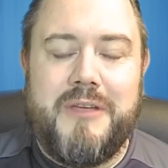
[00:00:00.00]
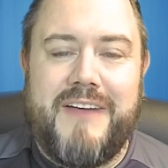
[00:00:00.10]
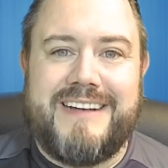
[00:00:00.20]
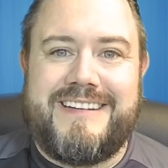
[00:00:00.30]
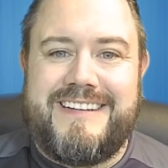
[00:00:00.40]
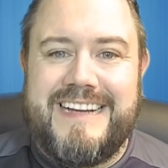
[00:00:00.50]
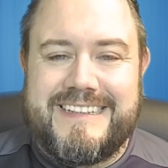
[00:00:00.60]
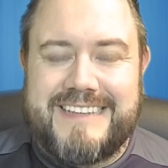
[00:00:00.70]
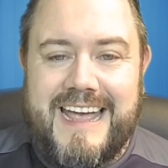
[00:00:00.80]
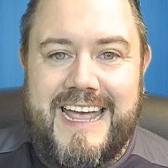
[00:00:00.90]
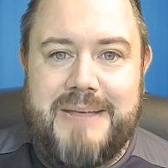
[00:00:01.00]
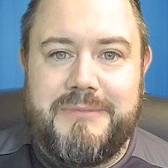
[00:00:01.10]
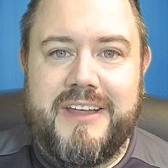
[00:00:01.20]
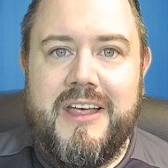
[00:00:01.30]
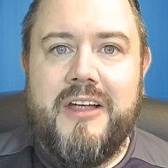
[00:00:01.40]
We've had 6
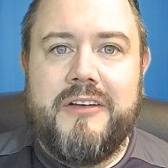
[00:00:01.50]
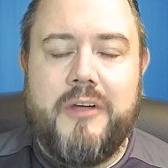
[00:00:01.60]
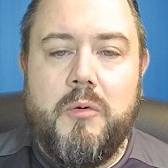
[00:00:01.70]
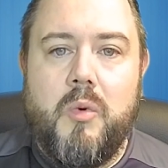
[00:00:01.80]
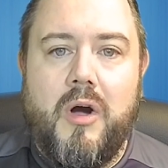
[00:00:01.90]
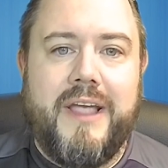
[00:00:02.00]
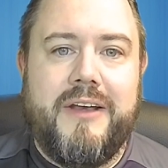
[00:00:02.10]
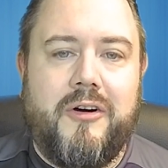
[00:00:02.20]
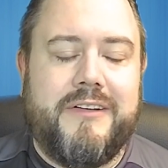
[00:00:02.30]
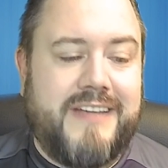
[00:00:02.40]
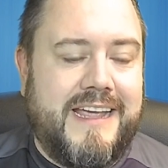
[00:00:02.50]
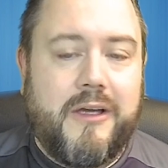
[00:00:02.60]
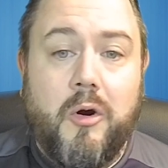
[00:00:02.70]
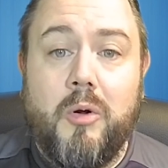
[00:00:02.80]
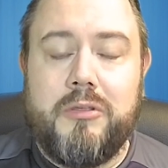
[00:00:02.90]
games, so why not take
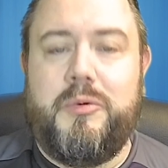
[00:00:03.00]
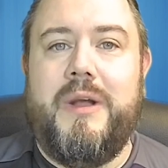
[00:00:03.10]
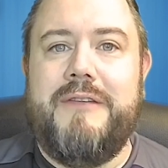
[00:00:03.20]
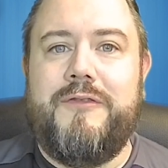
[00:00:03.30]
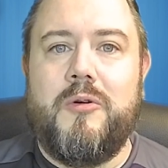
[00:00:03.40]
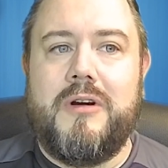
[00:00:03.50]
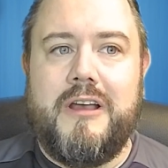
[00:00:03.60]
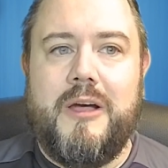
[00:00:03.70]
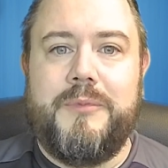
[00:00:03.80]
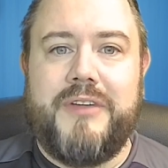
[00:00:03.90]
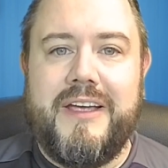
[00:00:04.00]
all 24 clubs